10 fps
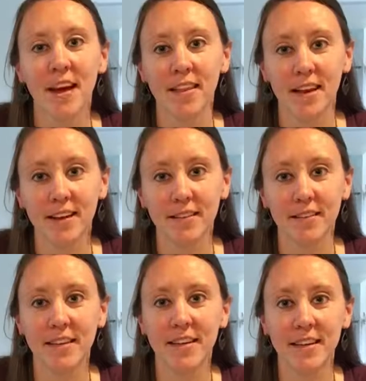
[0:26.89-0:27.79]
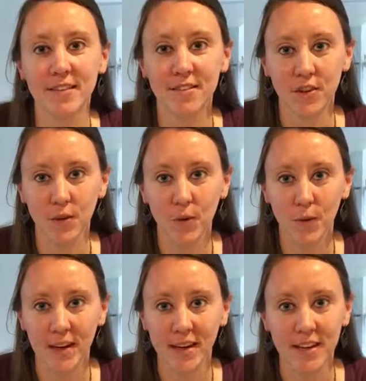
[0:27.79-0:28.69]
and that he needs to go
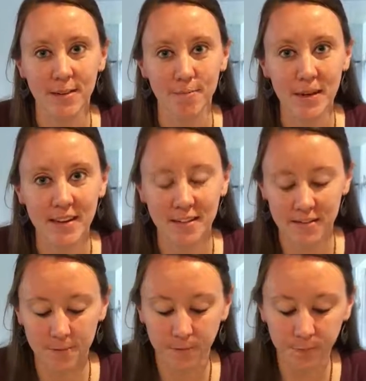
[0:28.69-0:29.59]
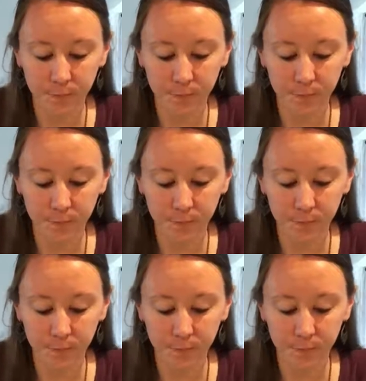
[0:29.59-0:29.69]
away in peace.